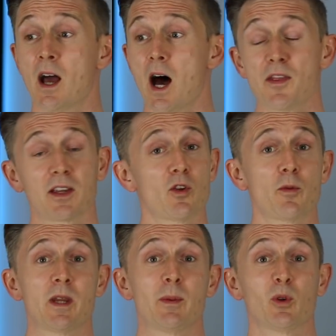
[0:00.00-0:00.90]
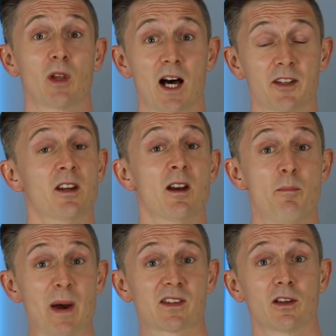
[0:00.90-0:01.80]
I think other people had
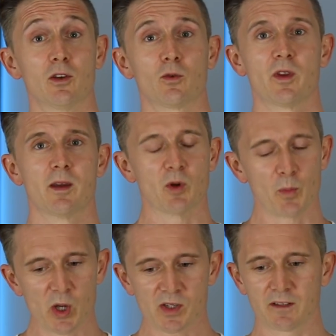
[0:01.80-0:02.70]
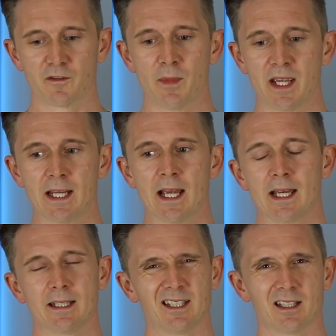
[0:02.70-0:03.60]
better luck with it, but personally for me,
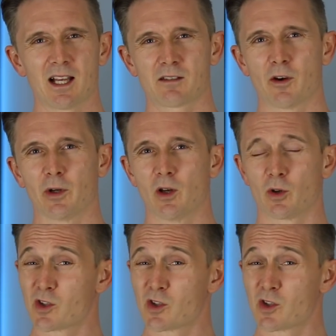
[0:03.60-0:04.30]
it didn't last very long.